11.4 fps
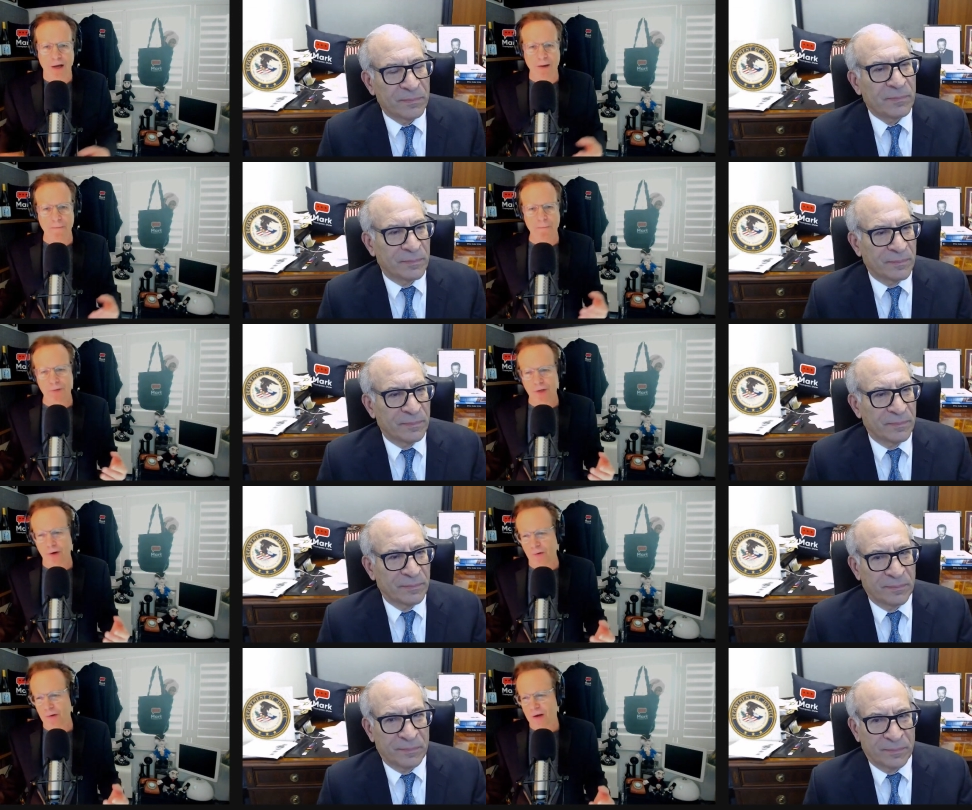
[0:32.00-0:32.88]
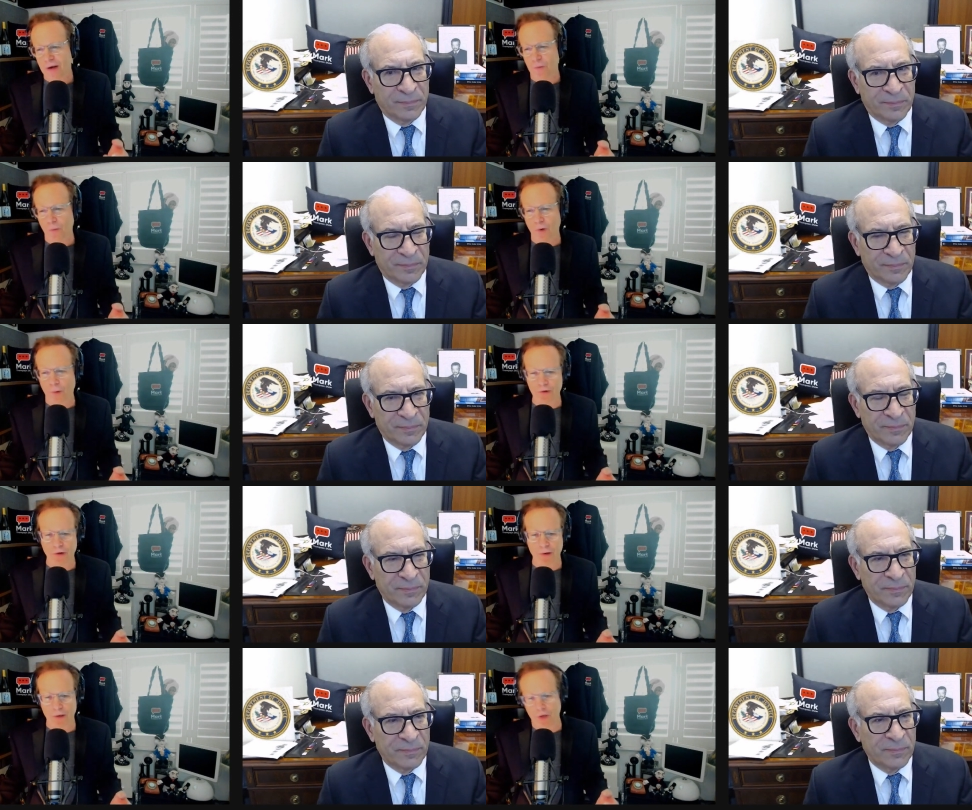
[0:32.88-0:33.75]
Speaker 1: Uh, you know, we're always
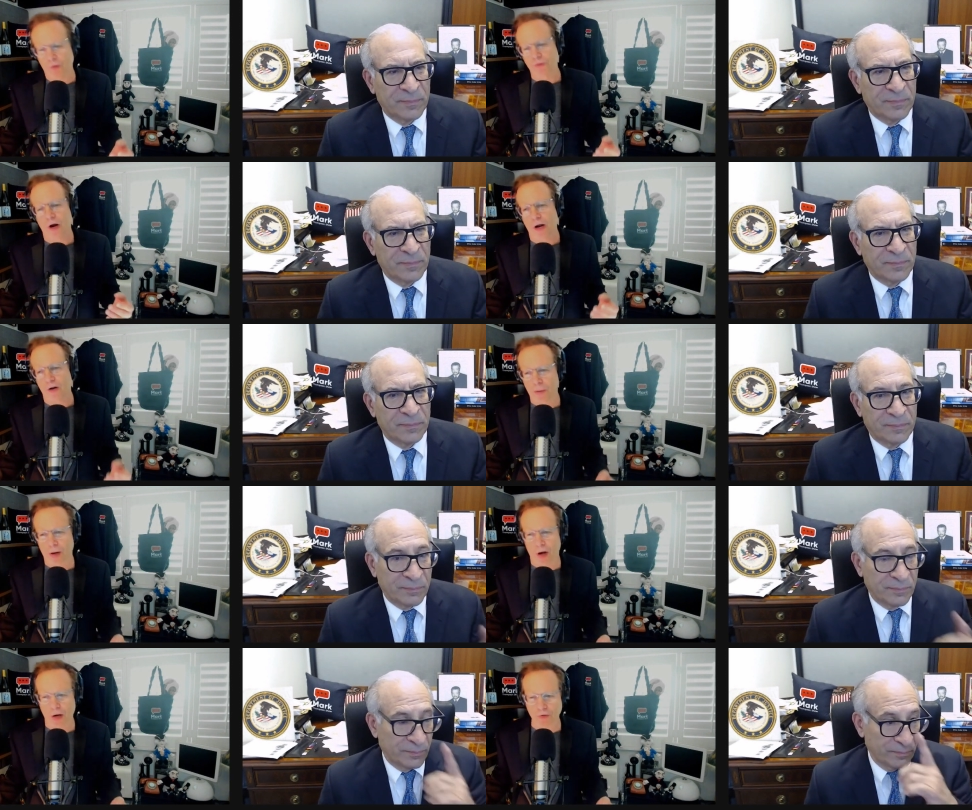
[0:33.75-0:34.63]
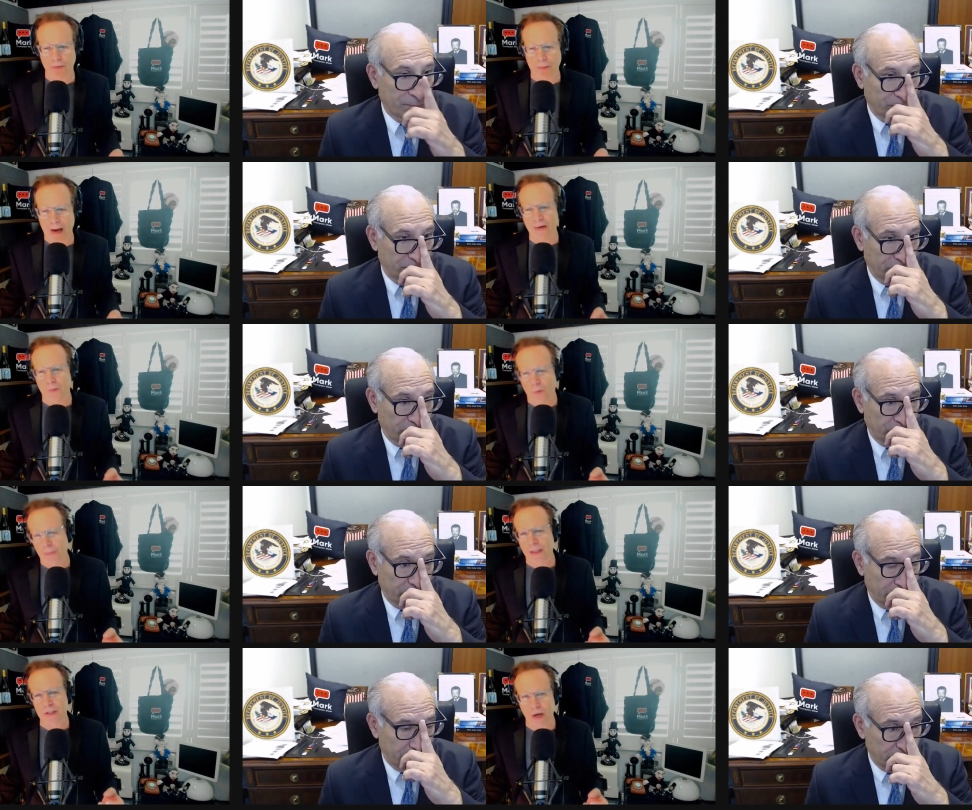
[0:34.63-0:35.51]
you don't talk enough about Hunter Biden. What
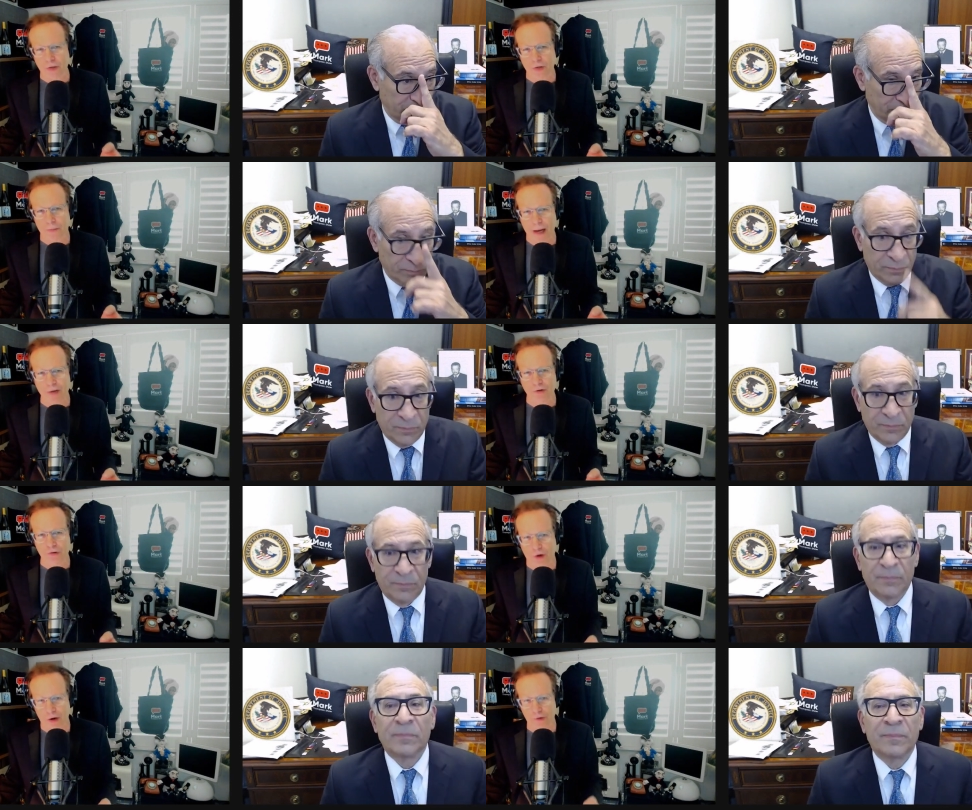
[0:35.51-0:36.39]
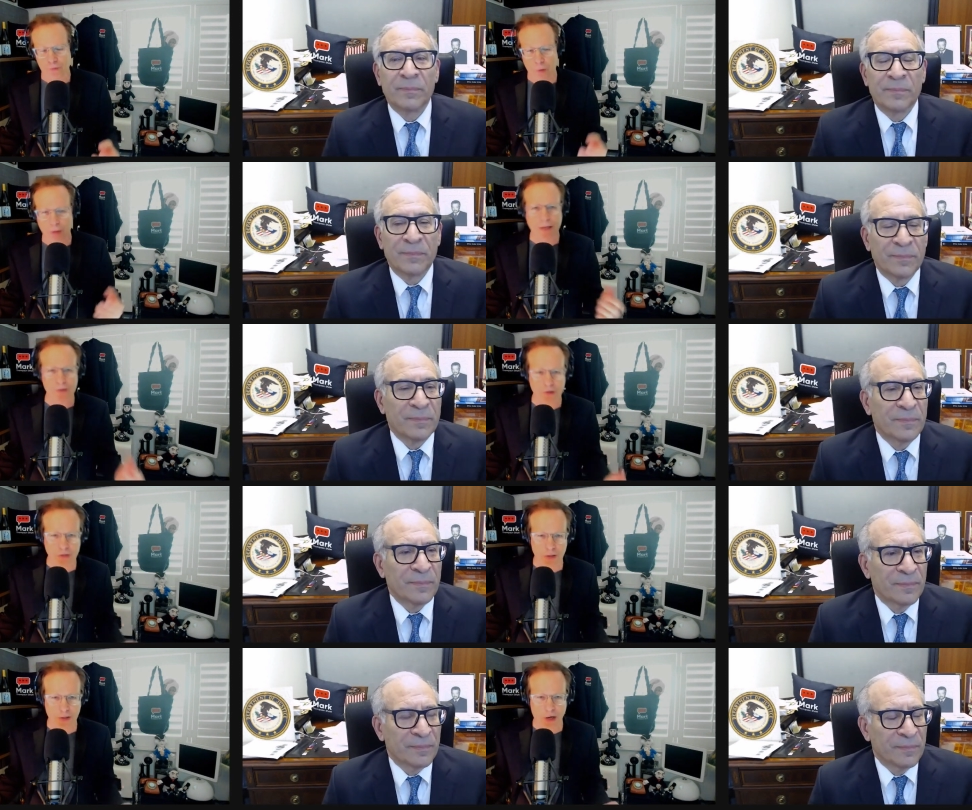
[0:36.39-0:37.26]
about the Hunter Biden charges? What about the
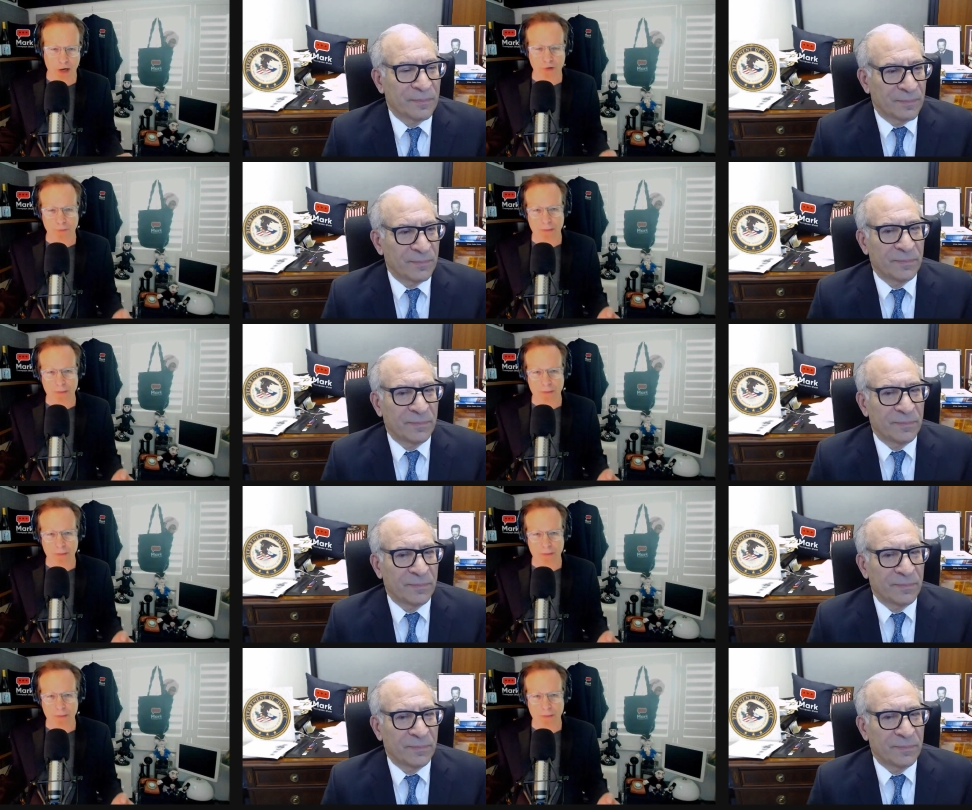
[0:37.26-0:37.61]
deal that Hunter